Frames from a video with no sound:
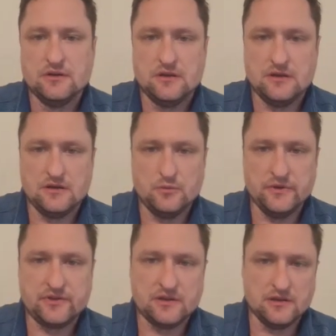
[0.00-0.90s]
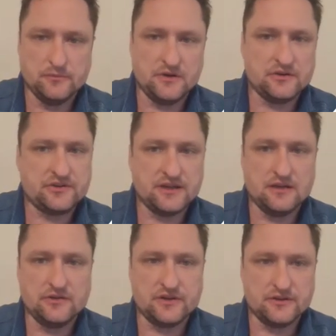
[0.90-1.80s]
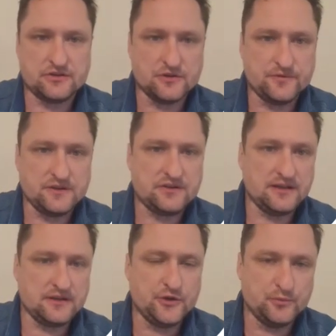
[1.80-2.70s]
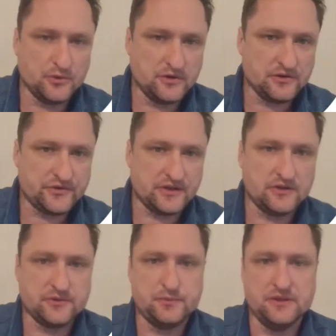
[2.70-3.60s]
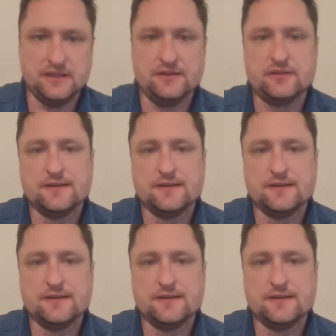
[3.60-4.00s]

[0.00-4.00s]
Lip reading: with columnar cells on the surface and cuboidal cells beneath.